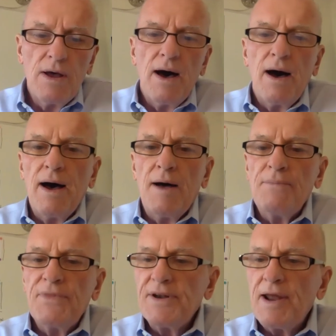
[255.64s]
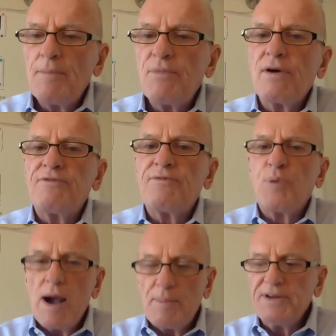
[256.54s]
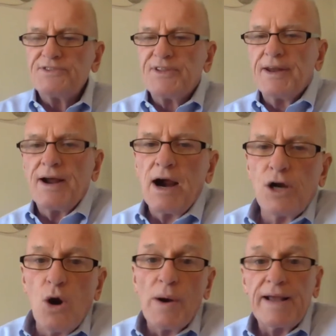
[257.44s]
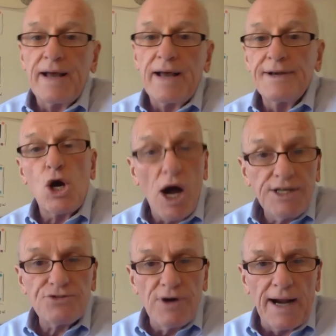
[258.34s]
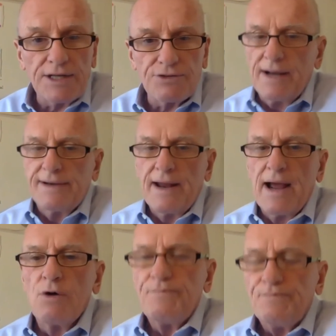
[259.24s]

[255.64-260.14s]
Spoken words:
The number of properties that are going under contract right now